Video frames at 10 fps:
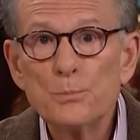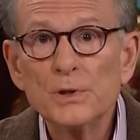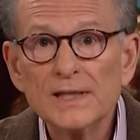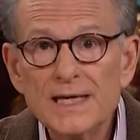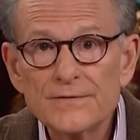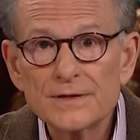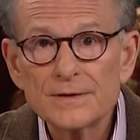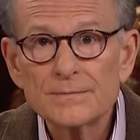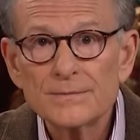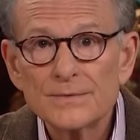Believe
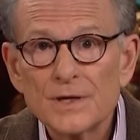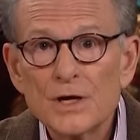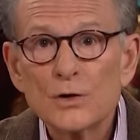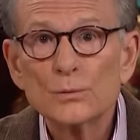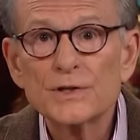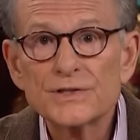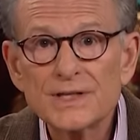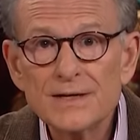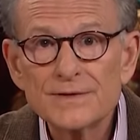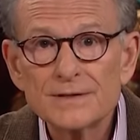it,
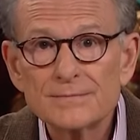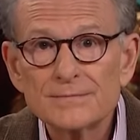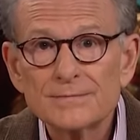receive it,